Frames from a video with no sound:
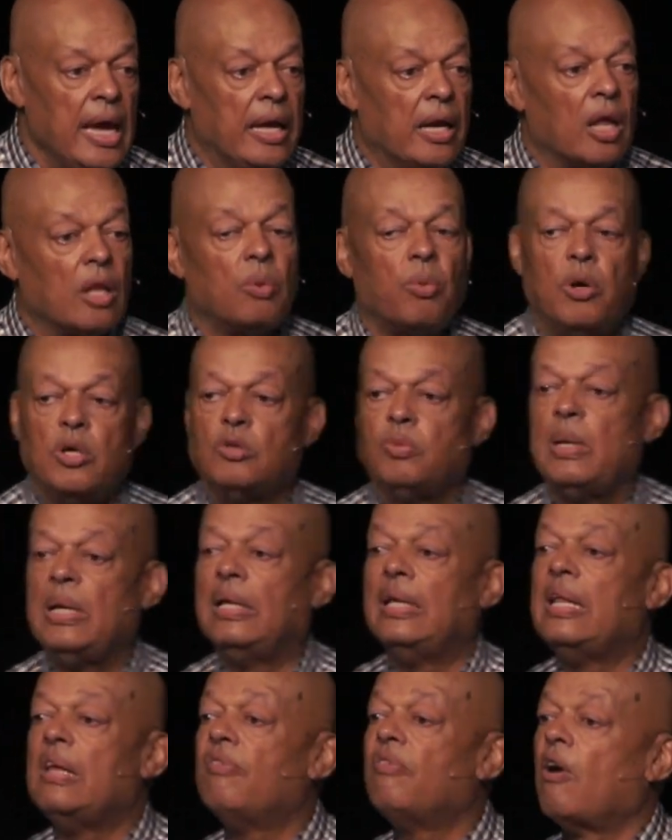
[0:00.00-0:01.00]
In other words, we
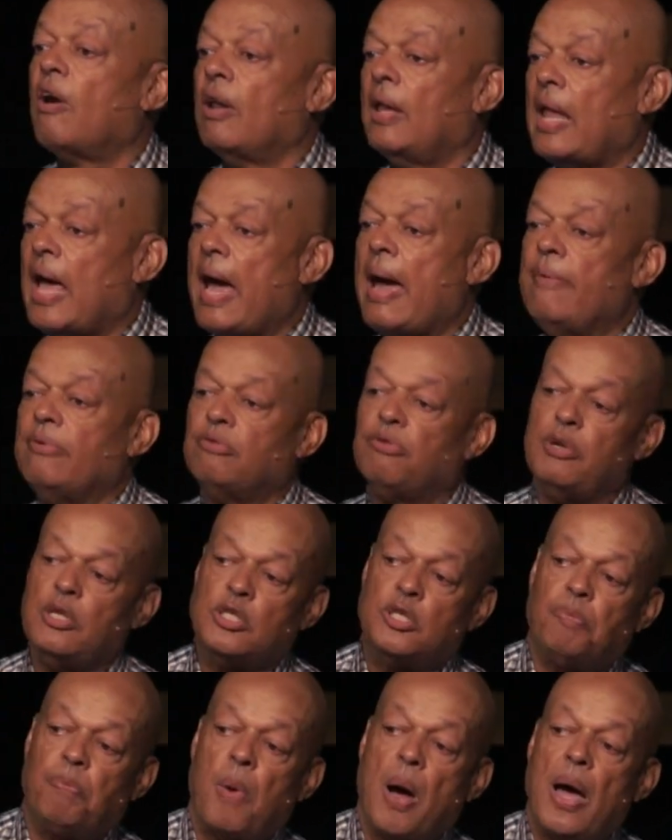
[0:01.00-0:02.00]
live our lives
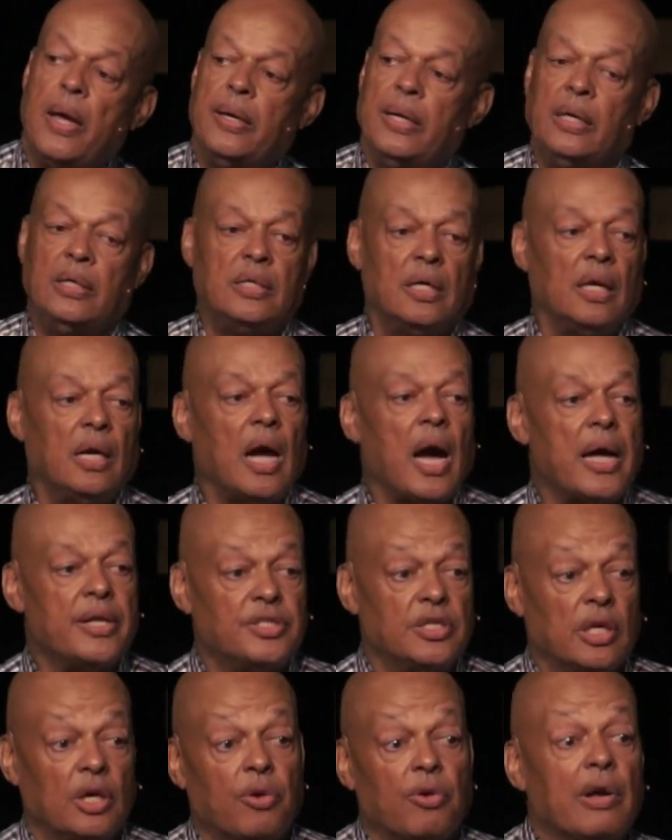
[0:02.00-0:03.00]
responding to
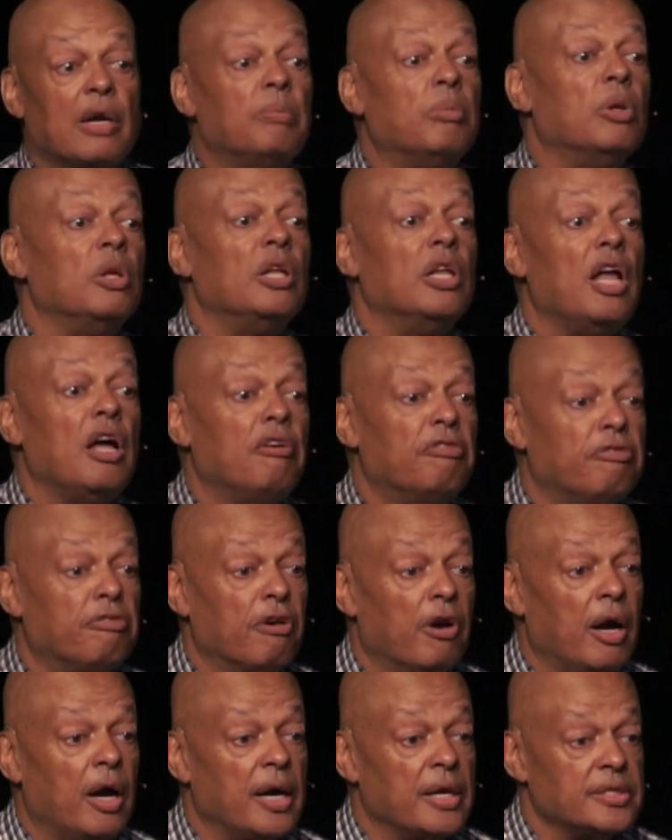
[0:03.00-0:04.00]
God's incredible love
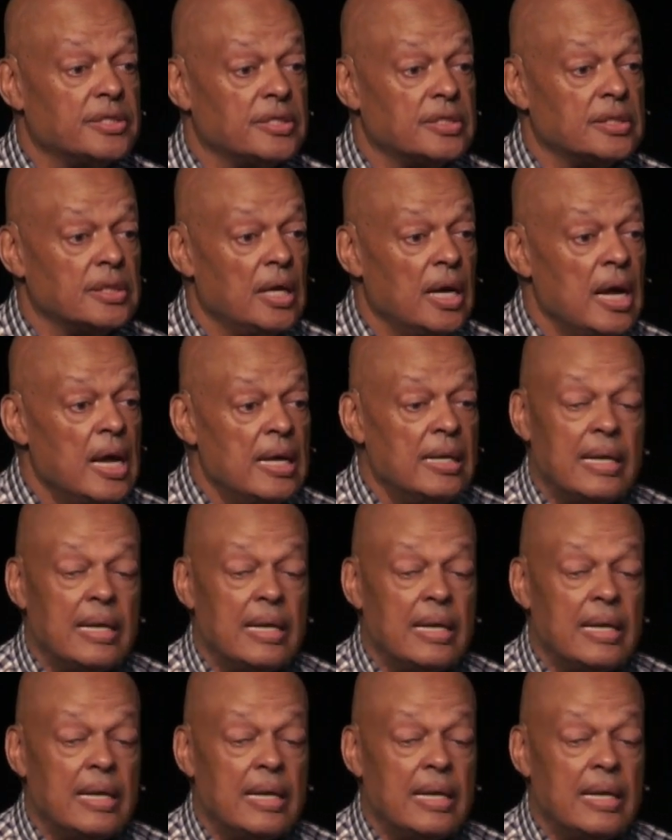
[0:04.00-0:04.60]
for us.